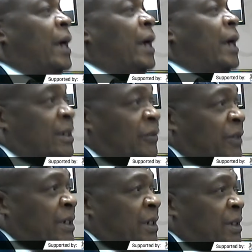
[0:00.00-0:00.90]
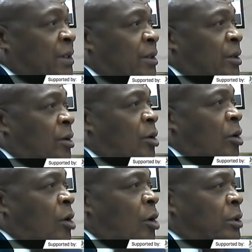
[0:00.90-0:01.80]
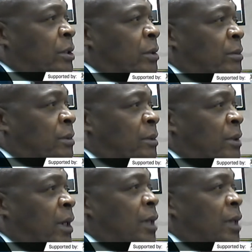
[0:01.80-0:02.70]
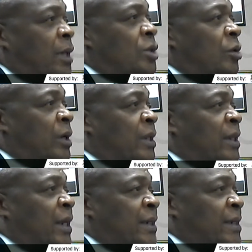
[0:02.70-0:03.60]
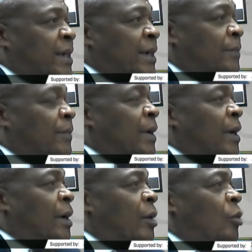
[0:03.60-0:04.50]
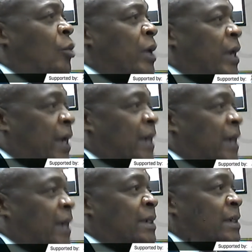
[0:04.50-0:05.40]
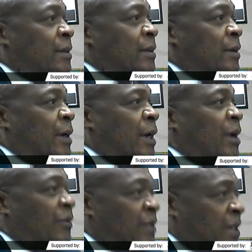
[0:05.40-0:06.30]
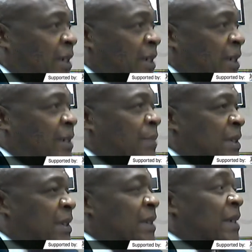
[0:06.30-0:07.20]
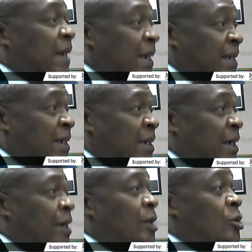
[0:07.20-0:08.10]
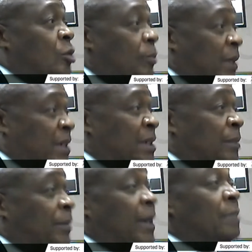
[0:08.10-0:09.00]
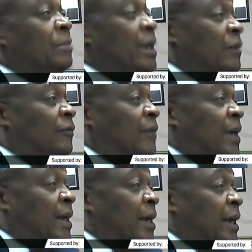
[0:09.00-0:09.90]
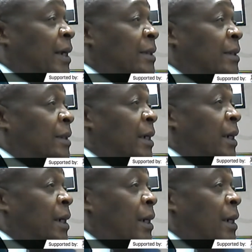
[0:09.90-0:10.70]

activities on ensuring that we get private sector business ready to participate meaningfully in